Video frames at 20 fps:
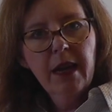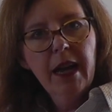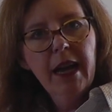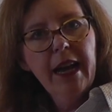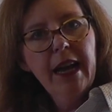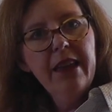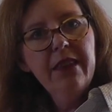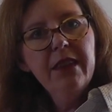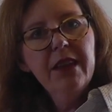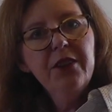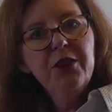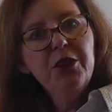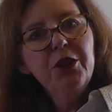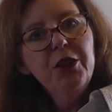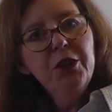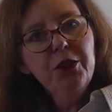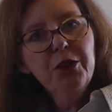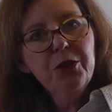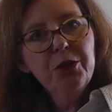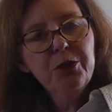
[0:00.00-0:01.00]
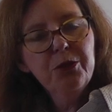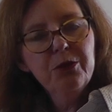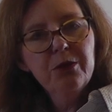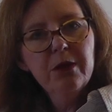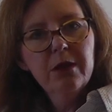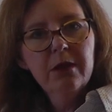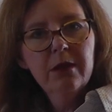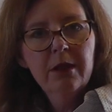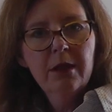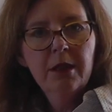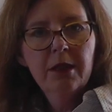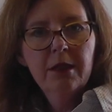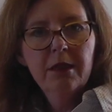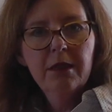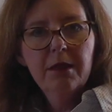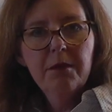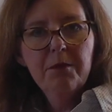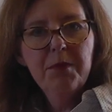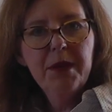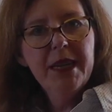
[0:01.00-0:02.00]
And then you
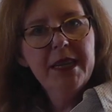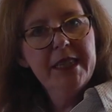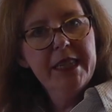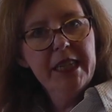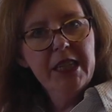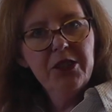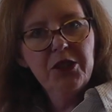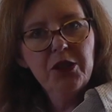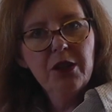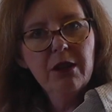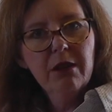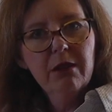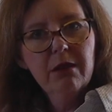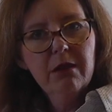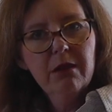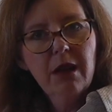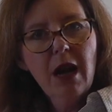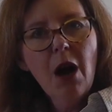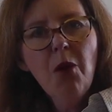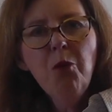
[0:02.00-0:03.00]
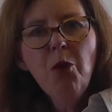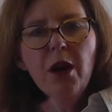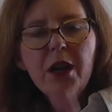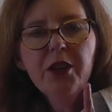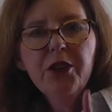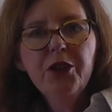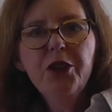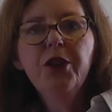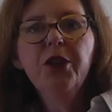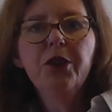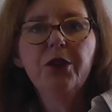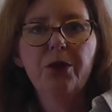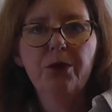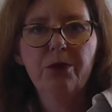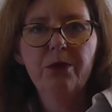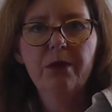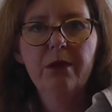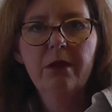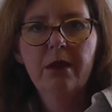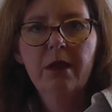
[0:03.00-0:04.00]
be a teacher. I want you
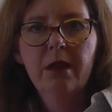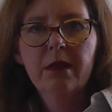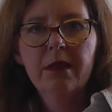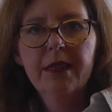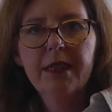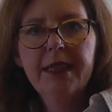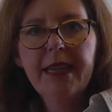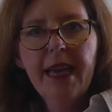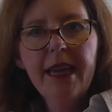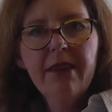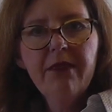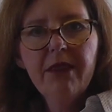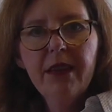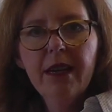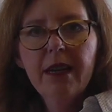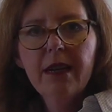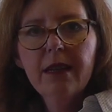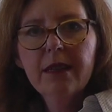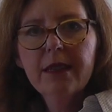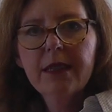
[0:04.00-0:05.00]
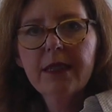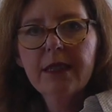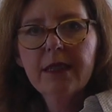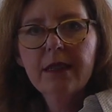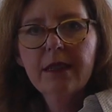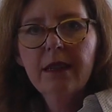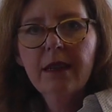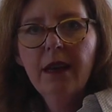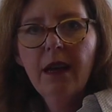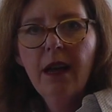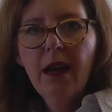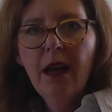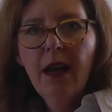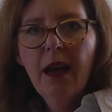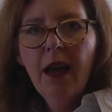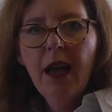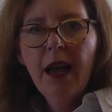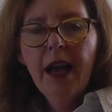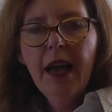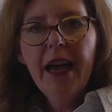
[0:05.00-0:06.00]
to take this
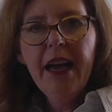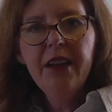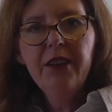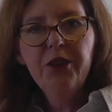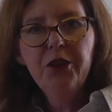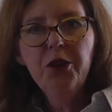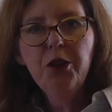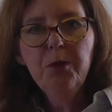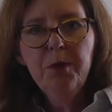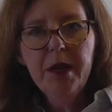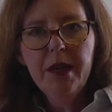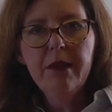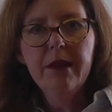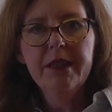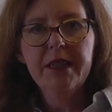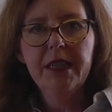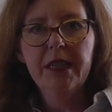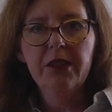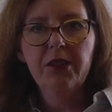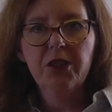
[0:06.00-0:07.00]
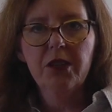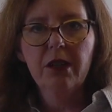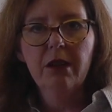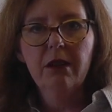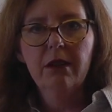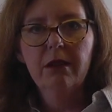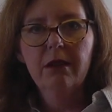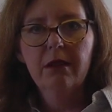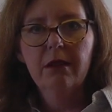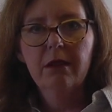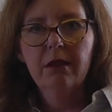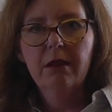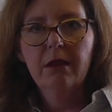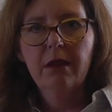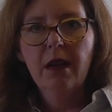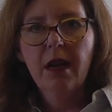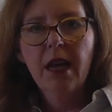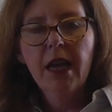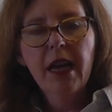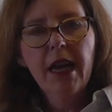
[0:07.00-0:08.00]
and you be the teacher.
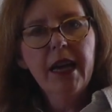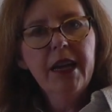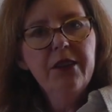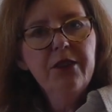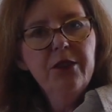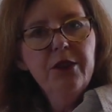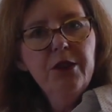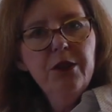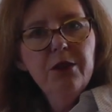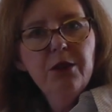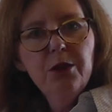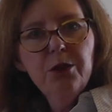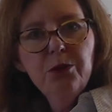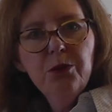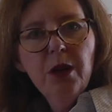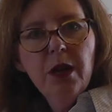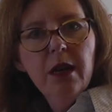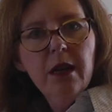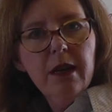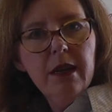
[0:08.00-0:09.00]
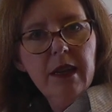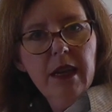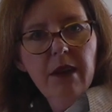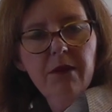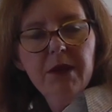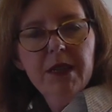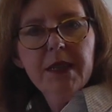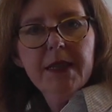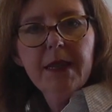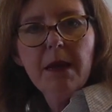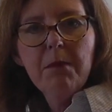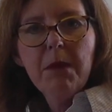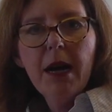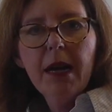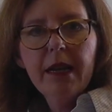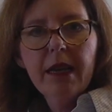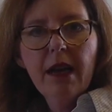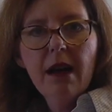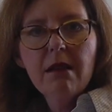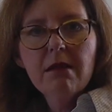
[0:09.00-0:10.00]
And you give it to
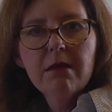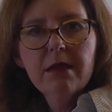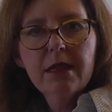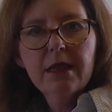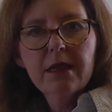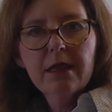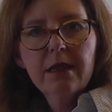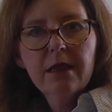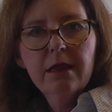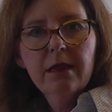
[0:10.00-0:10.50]
somebody else.